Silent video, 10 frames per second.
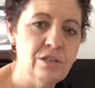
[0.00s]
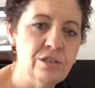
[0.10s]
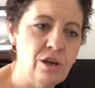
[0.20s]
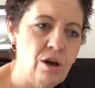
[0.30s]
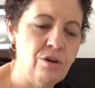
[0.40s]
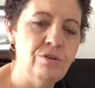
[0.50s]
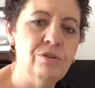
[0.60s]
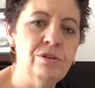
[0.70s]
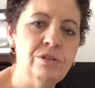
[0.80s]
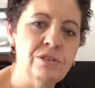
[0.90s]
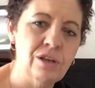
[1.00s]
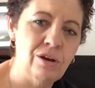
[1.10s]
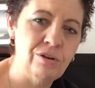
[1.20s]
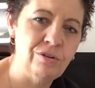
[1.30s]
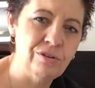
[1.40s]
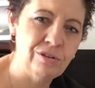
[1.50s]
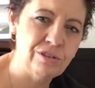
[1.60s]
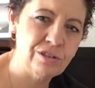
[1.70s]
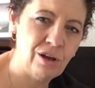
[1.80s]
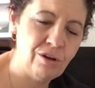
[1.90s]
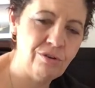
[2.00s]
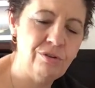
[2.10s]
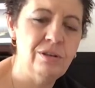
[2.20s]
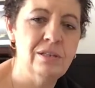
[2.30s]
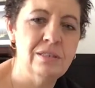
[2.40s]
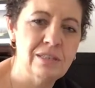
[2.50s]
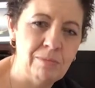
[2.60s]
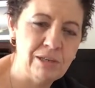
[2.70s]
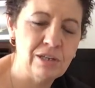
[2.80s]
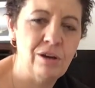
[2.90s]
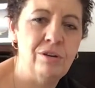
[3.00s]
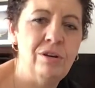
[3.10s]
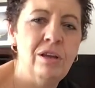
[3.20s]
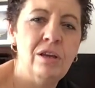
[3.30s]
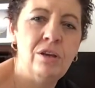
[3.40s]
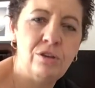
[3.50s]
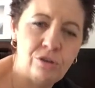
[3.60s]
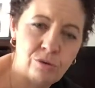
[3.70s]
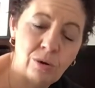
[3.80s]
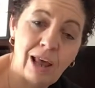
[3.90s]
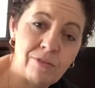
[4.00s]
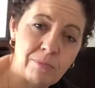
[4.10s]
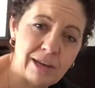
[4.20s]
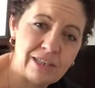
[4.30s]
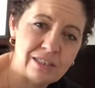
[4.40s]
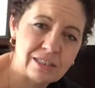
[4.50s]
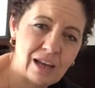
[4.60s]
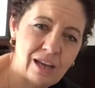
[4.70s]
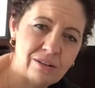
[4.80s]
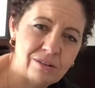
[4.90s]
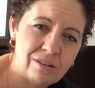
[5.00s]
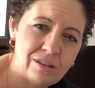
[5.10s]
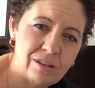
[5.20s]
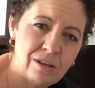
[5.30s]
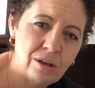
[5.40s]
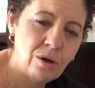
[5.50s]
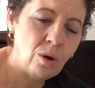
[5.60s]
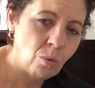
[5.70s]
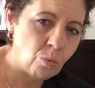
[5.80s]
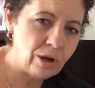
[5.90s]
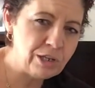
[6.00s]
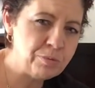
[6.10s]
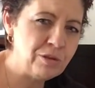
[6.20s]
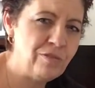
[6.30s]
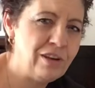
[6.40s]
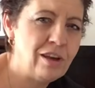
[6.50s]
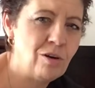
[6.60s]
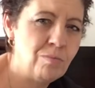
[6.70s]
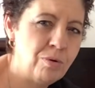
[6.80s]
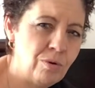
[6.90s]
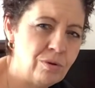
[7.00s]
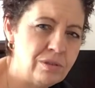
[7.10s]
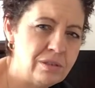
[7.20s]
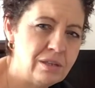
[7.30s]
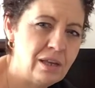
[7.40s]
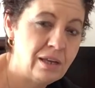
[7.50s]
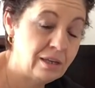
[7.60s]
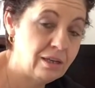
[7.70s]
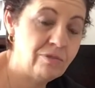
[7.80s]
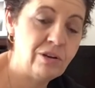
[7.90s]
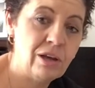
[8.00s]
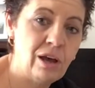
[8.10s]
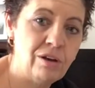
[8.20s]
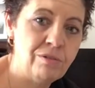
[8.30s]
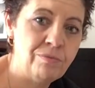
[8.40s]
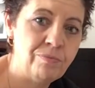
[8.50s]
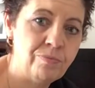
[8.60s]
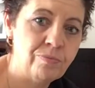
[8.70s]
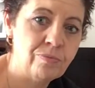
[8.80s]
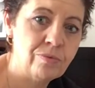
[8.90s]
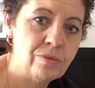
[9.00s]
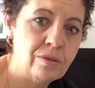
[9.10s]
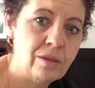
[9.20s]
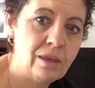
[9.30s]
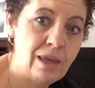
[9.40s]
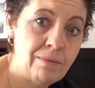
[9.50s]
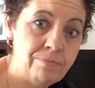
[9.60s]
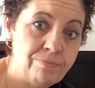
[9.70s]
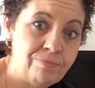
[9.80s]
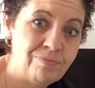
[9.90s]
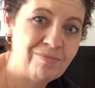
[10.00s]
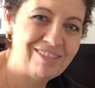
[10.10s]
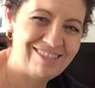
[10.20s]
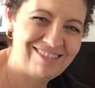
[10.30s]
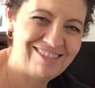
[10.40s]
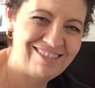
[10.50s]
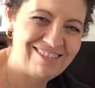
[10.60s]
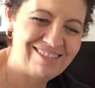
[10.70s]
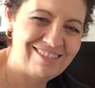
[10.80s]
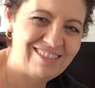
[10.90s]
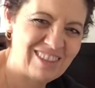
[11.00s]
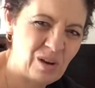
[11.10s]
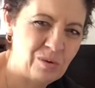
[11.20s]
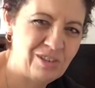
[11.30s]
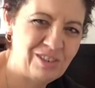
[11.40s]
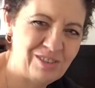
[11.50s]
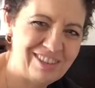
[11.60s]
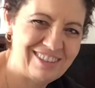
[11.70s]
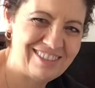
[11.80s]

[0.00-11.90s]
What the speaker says: tone, tone, tone, semitone, you will have a major scale. Why don't you put the video on pause, give it a go. Yeah? Go on, do it.